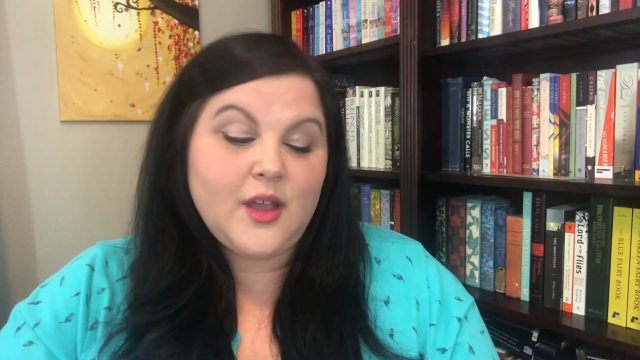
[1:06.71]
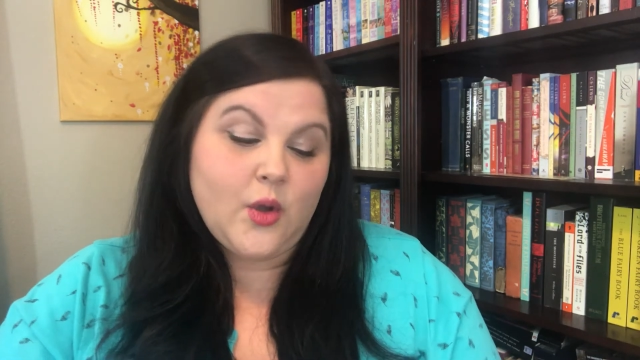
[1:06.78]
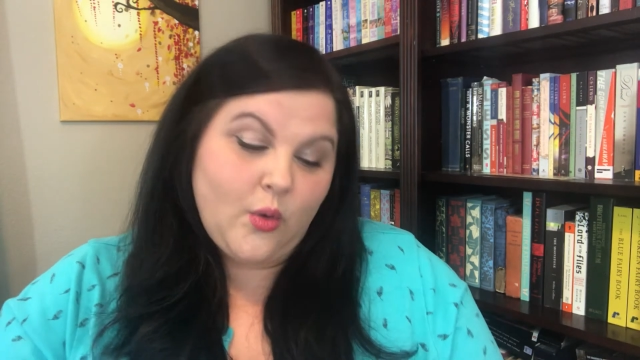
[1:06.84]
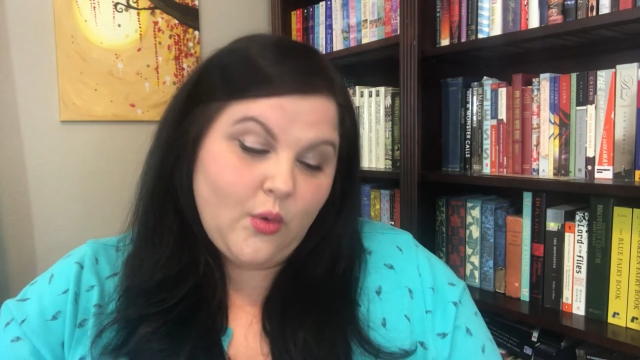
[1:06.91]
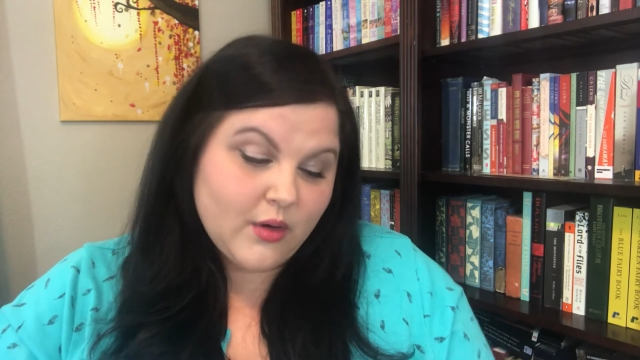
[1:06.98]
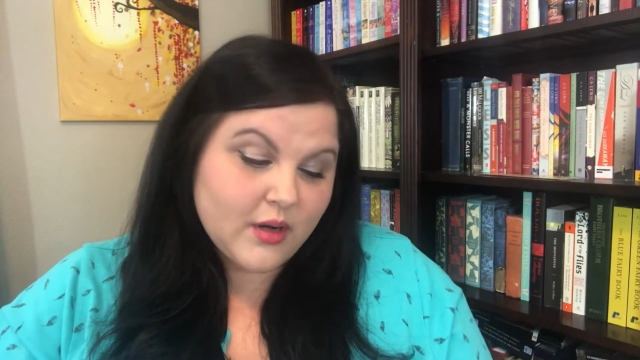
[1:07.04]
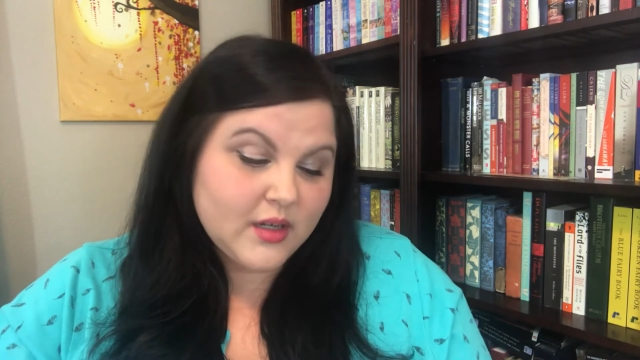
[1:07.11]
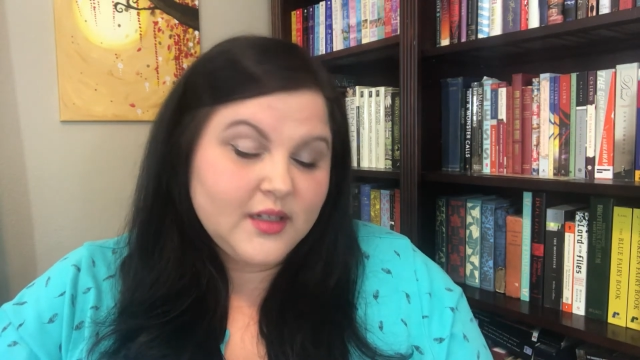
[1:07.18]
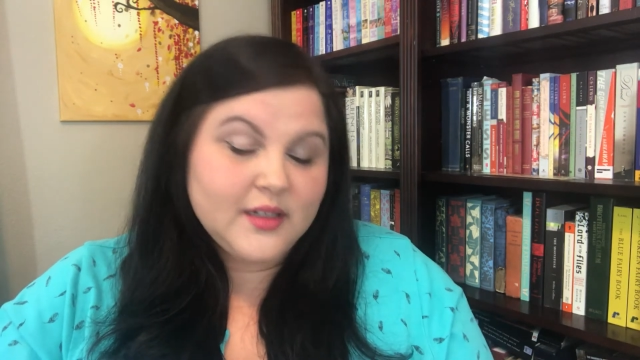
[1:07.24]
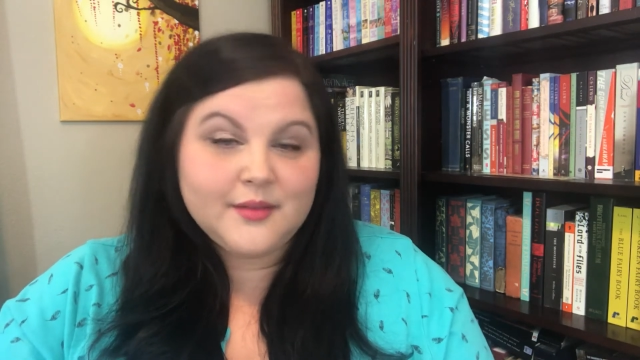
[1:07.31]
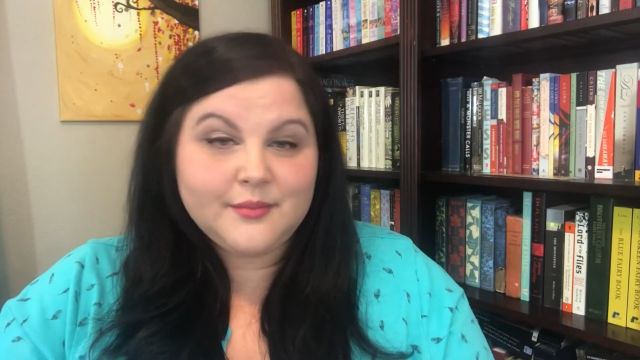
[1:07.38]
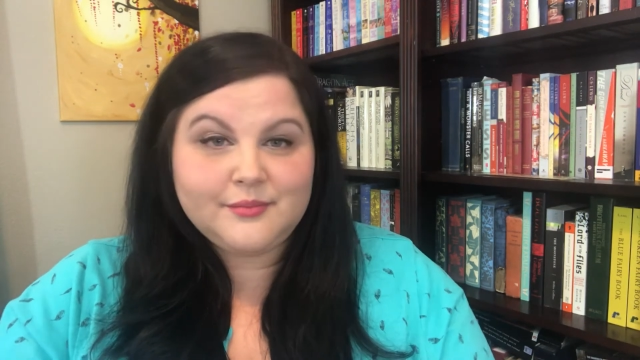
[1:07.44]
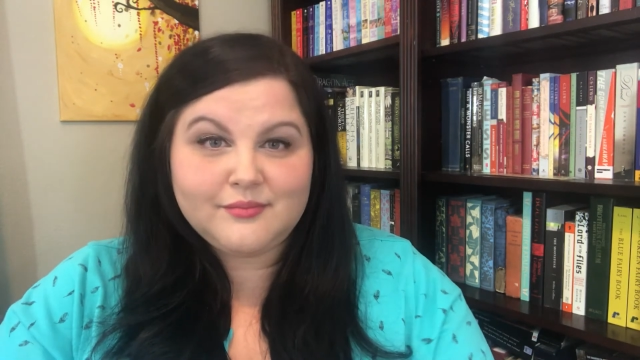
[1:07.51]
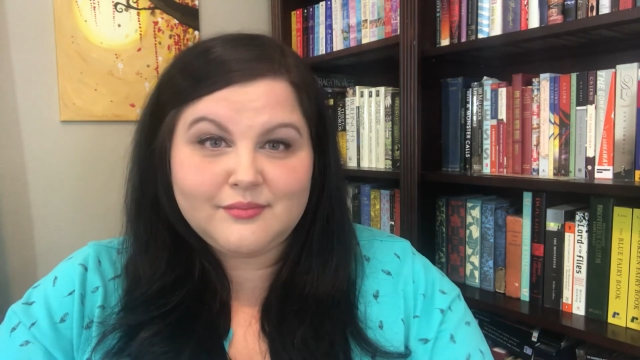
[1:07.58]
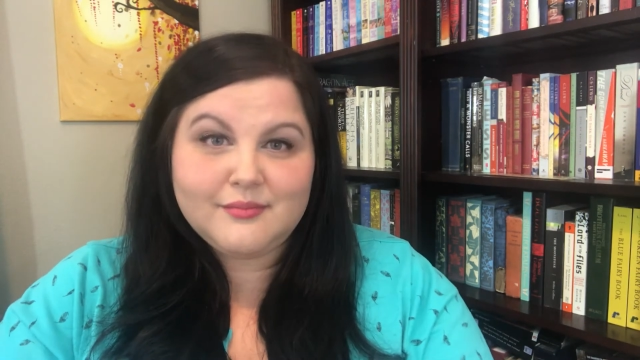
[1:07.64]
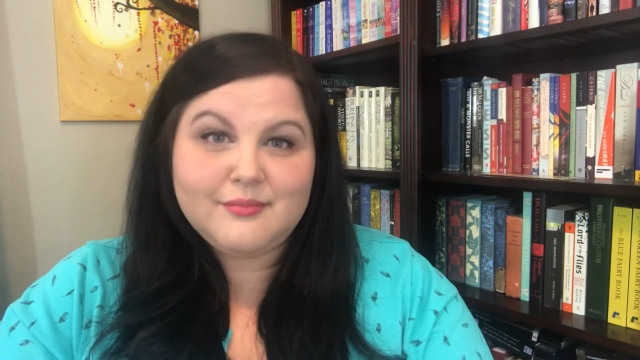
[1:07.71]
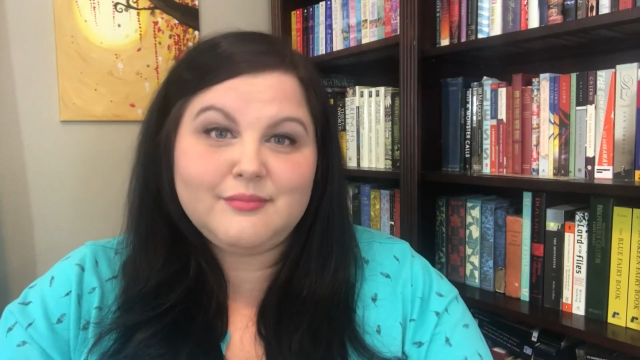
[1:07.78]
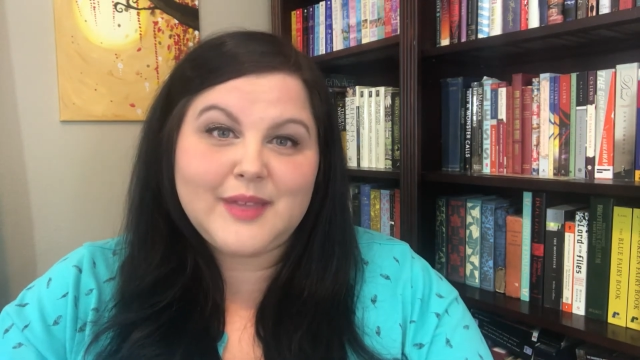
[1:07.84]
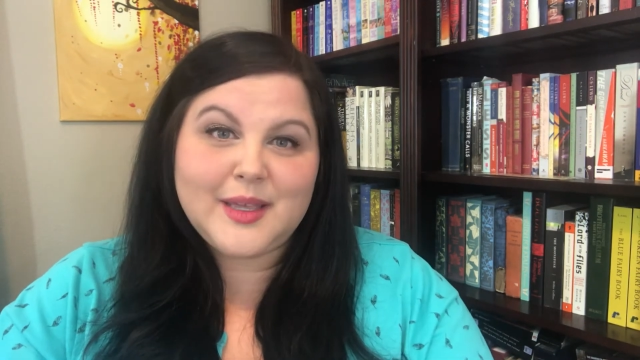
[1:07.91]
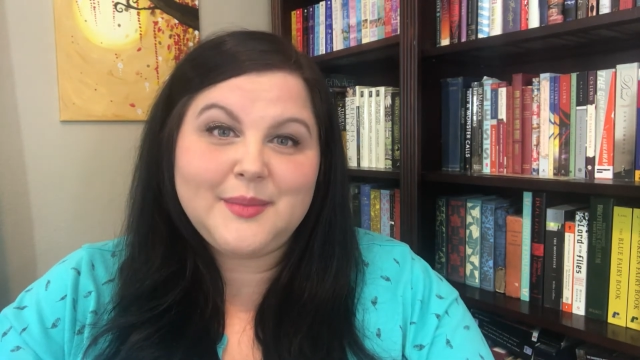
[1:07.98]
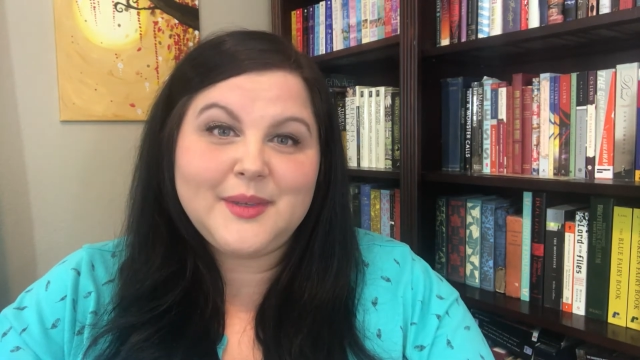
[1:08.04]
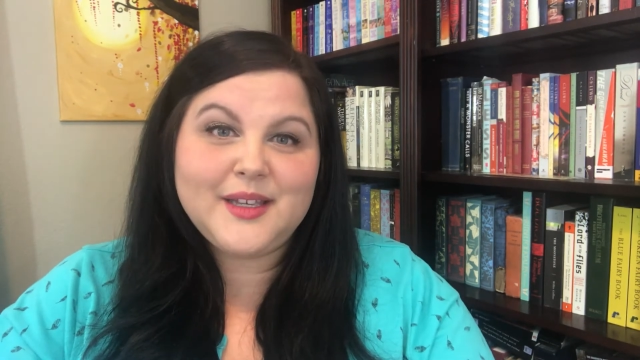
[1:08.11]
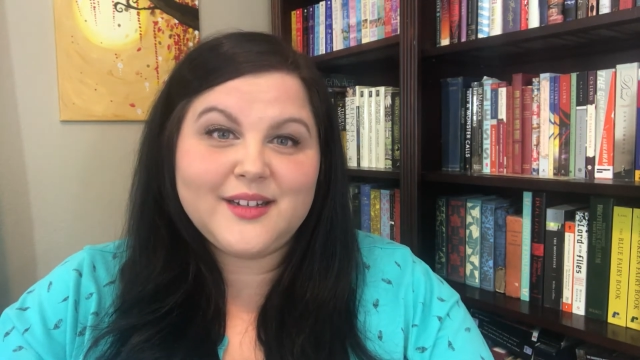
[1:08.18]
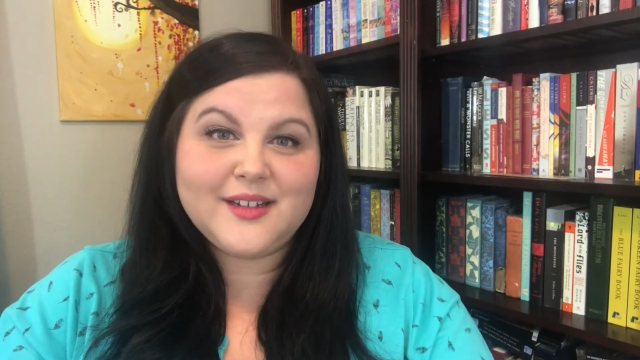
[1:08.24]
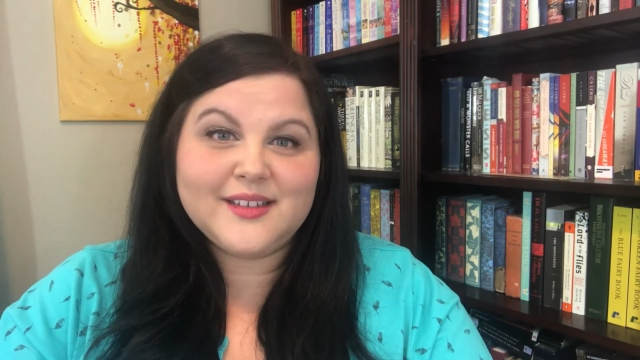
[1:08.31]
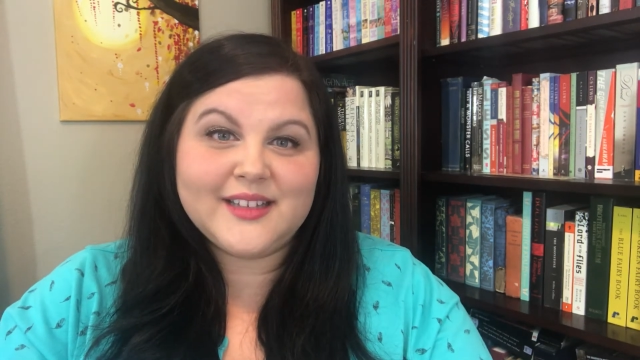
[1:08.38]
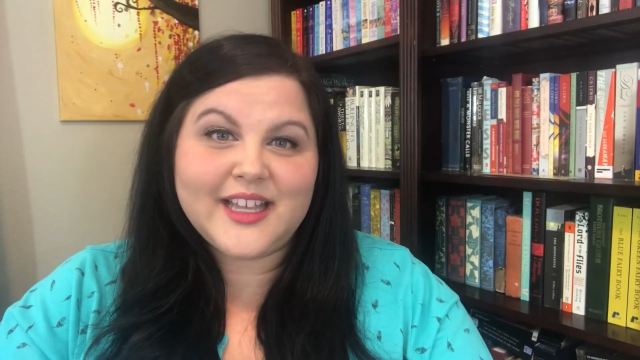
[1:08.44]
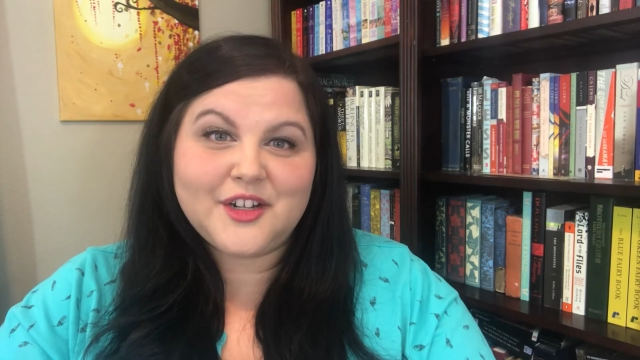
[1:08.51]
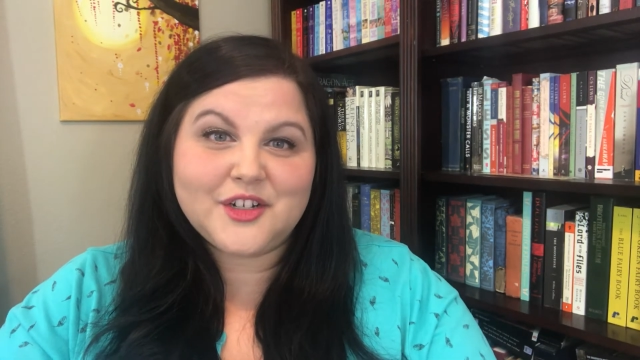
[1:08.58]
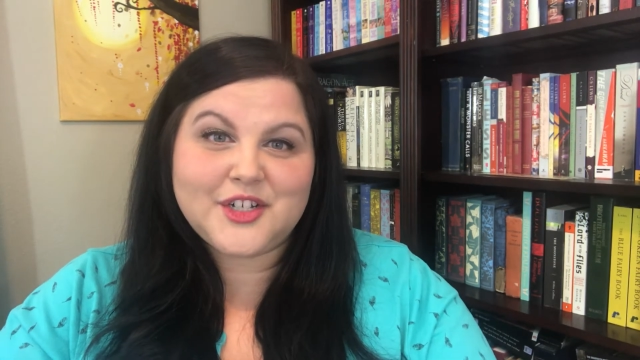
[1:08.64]
Or maybe in a
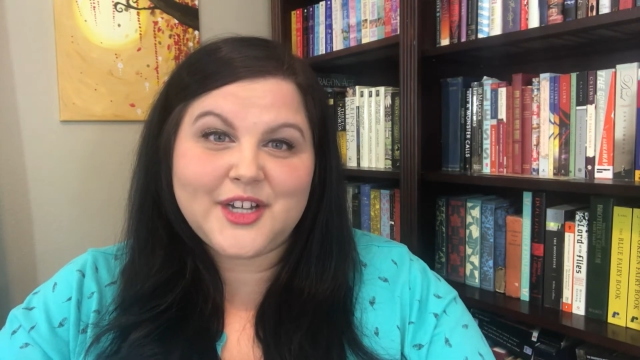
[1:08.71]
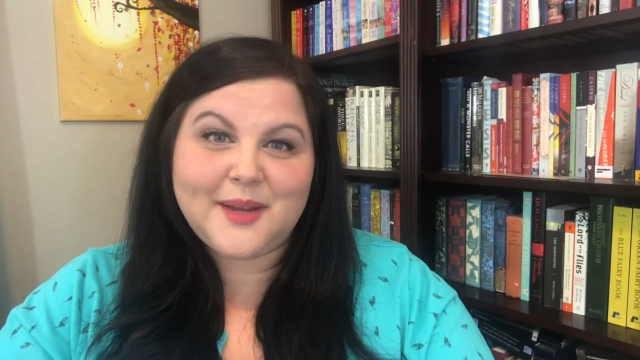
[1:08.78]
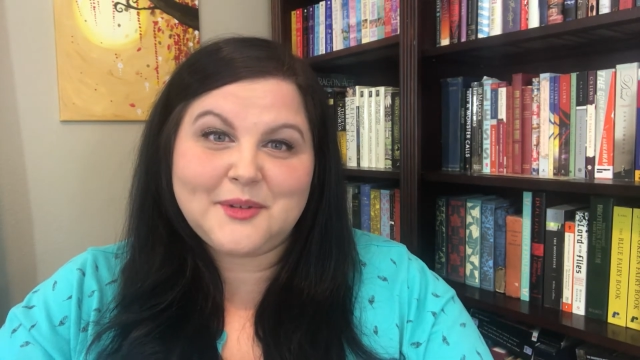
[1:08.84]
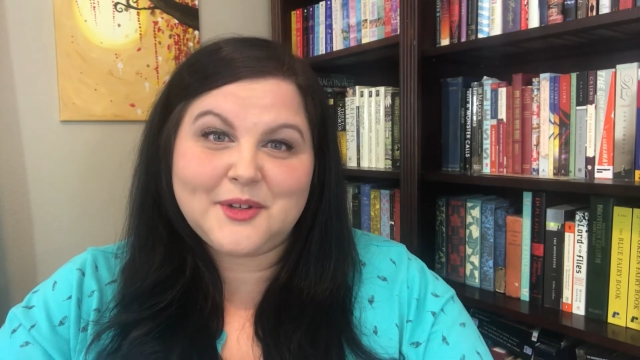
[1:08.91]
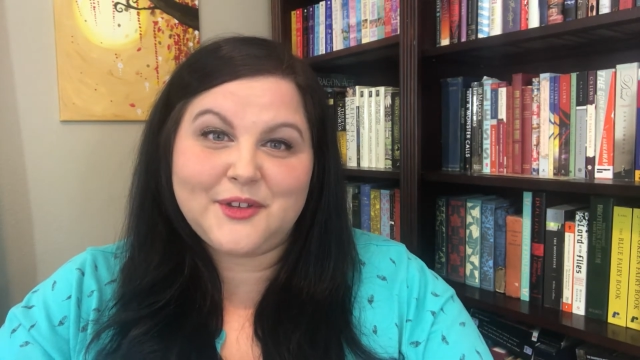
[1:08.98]
later chapter,